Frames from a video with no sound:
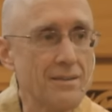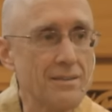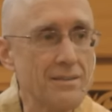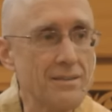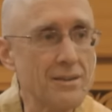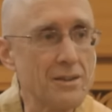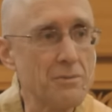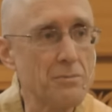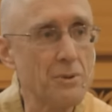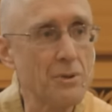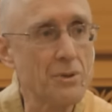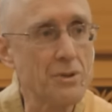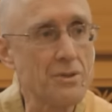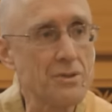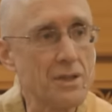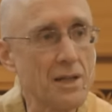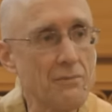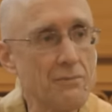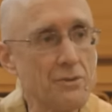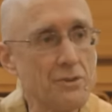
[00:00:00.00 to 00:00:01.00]
that the
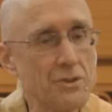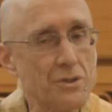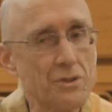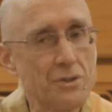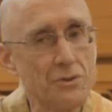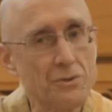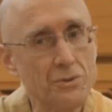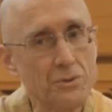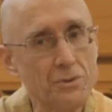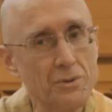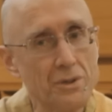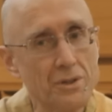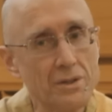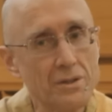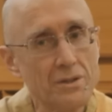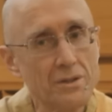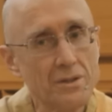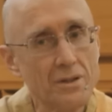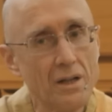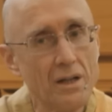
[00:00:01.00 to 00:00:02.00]
Bodhisattva is going to do it.
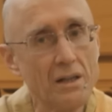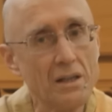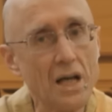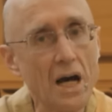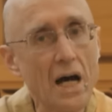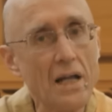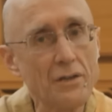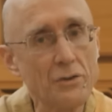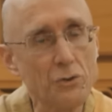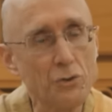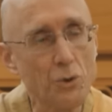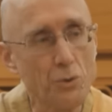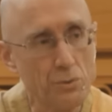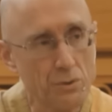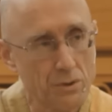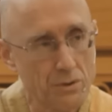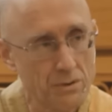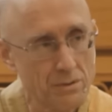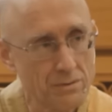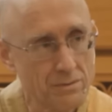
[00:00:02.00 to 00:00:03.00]
A lot don't.
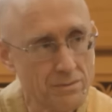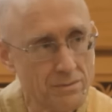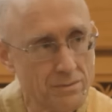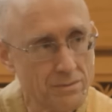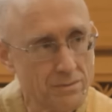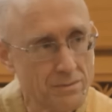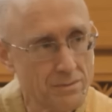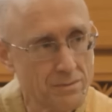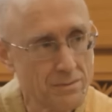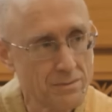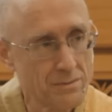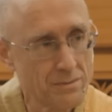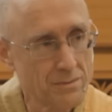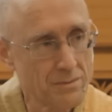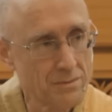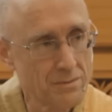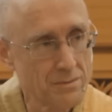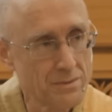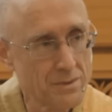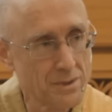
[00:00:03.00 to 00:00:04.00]

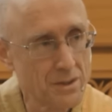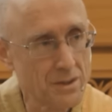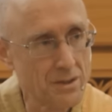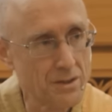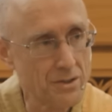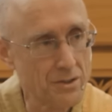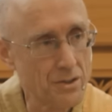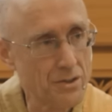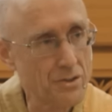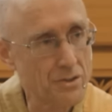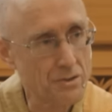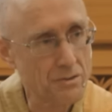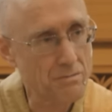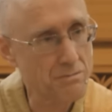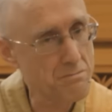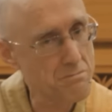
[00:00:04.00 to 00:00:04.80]
Because it's